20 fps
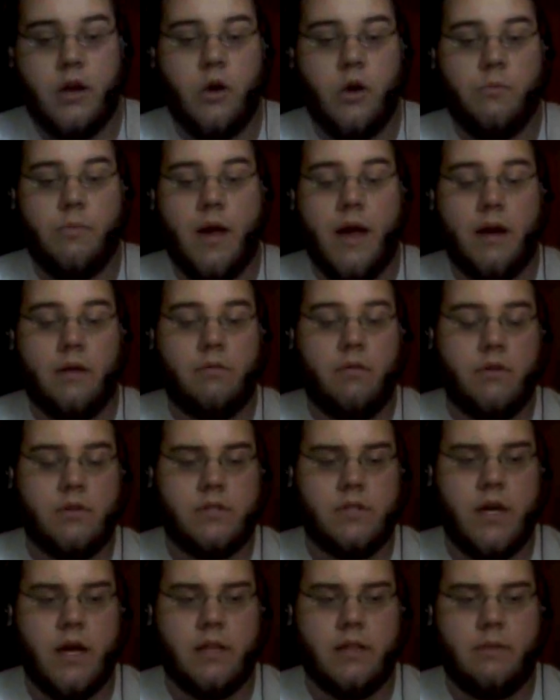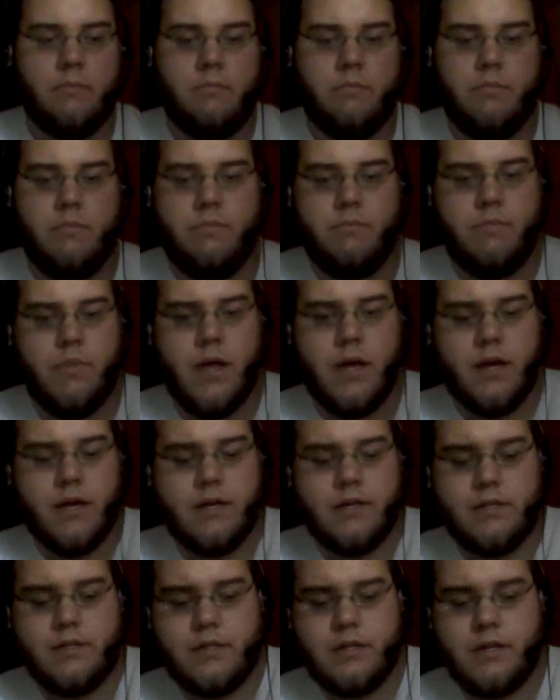know back row's not the
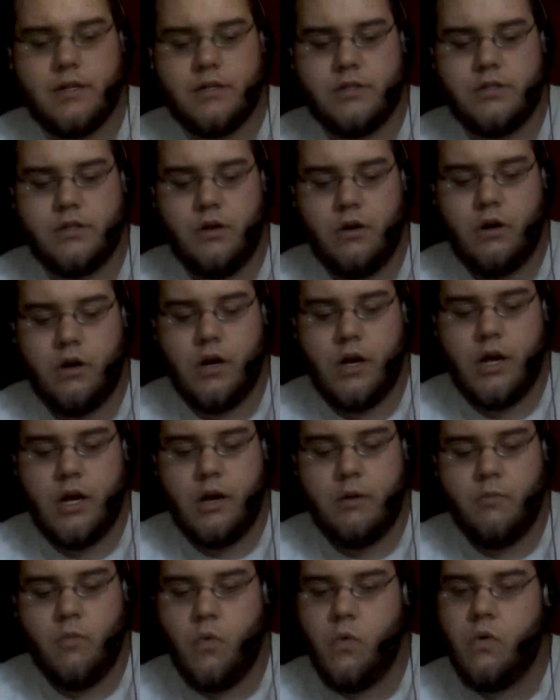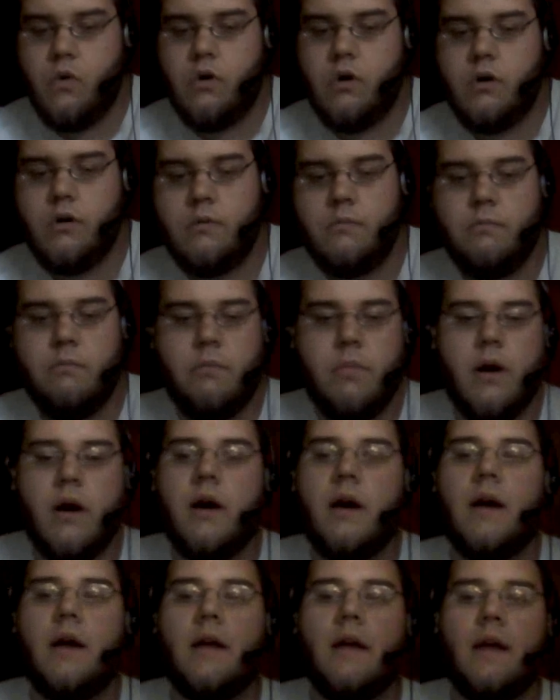biggest concern anymore,
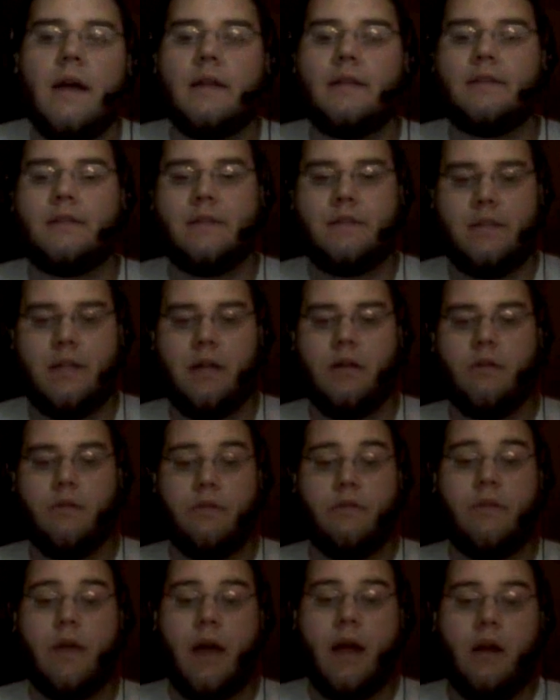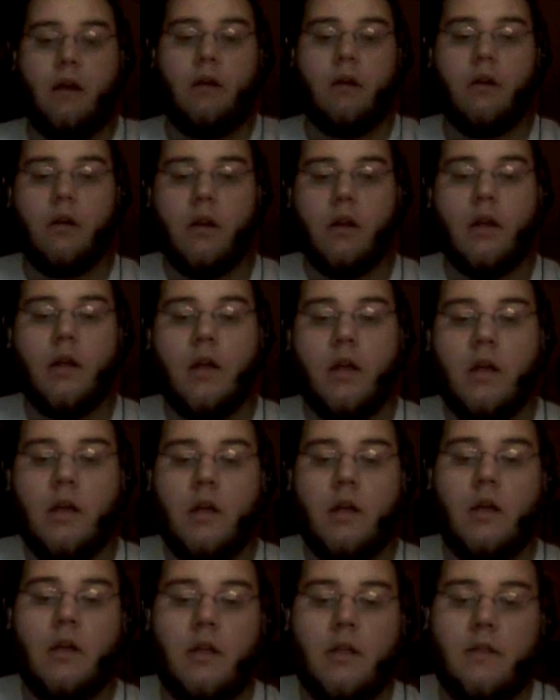but it's still there.
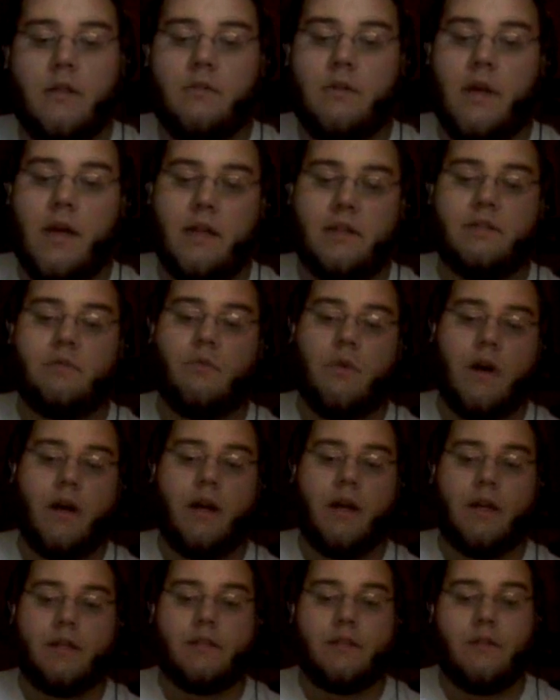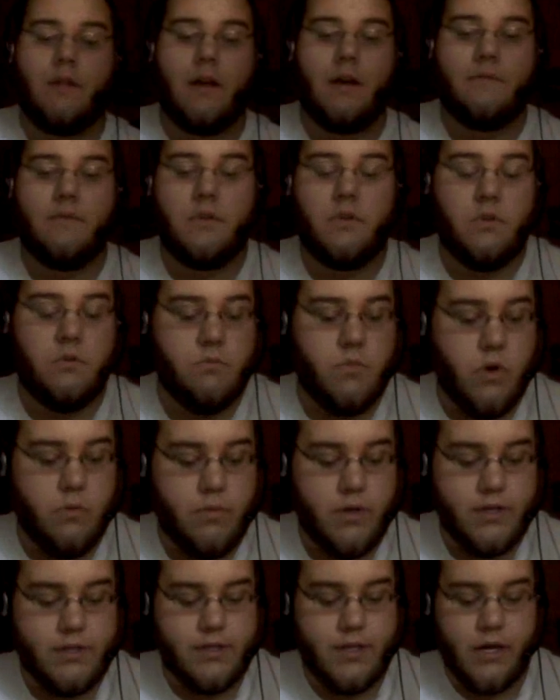Hence why I still have the 2
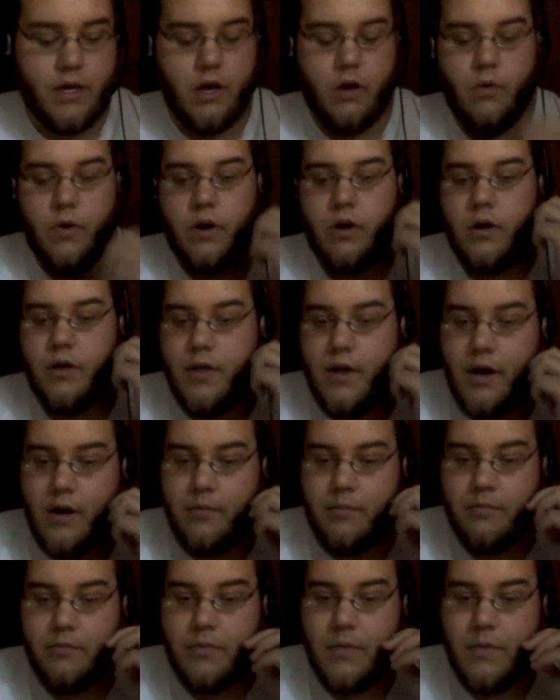Mobius thing going on there.